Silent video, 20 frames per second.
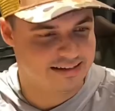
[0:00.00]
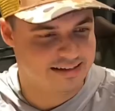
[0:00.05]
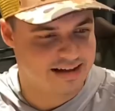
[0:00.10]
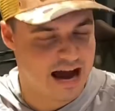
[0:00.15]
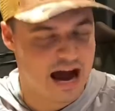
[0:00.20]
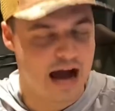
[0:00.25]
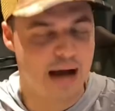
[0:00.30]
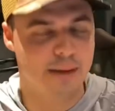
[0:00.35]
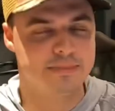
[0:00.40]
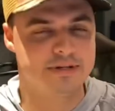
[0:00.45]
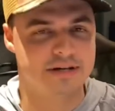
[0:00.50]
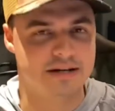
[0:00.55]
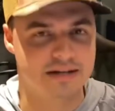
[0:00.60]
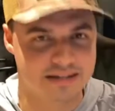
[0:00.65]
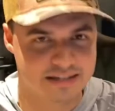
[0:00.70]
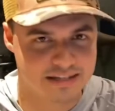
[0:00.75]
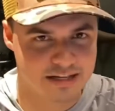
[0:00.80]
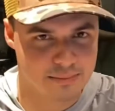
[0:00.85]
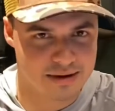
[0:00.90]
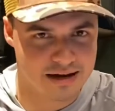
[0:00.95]
I'm
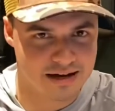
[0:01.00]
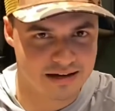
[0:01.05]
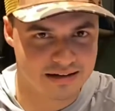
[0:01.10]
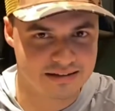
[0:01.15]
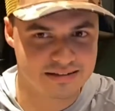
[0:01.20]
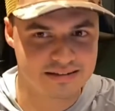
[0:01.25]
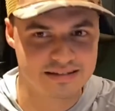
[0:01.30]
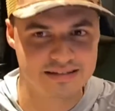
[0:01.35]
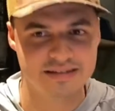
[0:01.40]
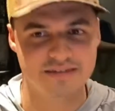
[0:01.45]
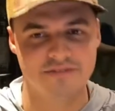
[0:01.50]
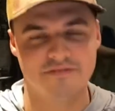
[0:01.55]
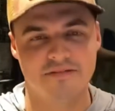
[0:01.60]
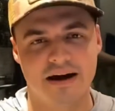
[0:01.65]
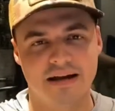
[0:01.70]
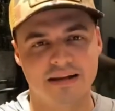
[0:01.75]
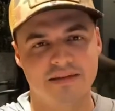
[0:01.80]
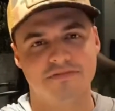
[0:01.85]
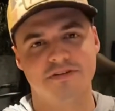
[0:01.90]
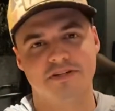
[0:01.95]
talking about
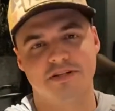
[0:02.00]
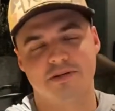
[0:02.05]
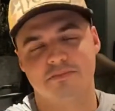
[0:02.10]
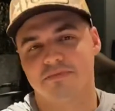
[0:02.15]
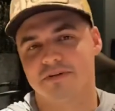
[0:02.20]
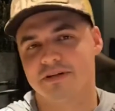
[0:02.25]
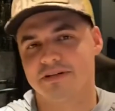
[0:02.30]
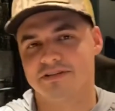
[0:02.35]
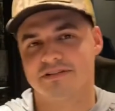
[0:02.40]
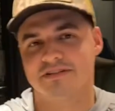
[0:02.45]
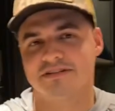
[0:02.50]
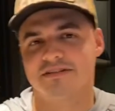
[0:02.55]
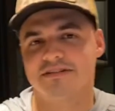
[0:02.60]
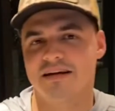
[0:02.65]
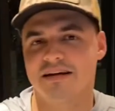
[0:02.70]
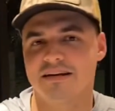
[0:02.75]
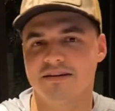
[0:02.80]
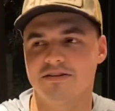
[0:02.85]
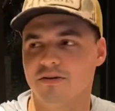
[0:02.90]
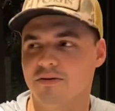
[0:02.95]
finding fish in places
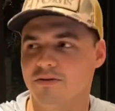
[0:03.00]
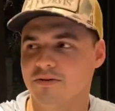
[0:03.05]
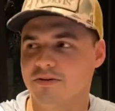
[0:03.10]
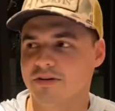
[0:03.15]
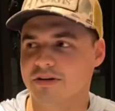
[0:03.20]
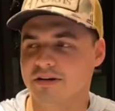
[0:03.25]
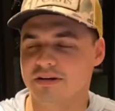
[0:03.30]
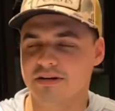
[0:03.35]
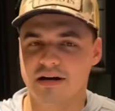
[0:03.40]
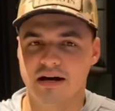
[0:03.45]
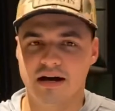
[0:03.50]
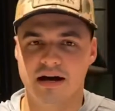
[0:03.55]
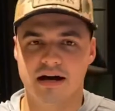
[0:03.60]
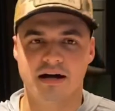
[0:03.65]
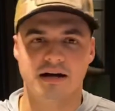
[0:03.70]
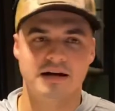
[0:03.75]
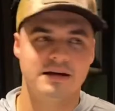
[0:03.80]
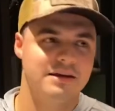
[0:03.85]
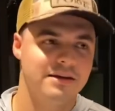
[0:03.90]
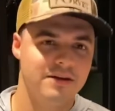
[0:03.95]
that don't look
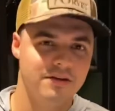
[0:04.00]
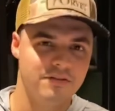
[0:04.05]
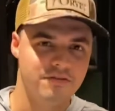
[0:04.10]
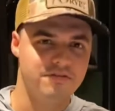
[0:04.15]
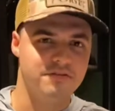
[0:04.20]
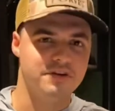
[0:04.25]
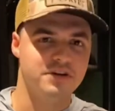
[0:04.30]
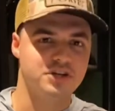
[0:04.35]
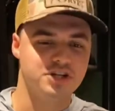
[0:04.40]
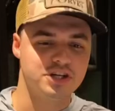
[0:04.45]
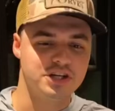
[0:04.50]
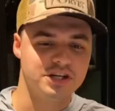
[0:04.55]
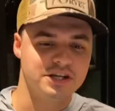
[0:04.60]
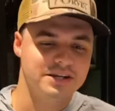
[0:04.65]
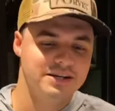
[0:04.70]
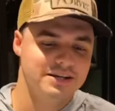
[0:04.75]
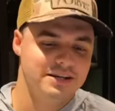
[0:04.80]
fishy.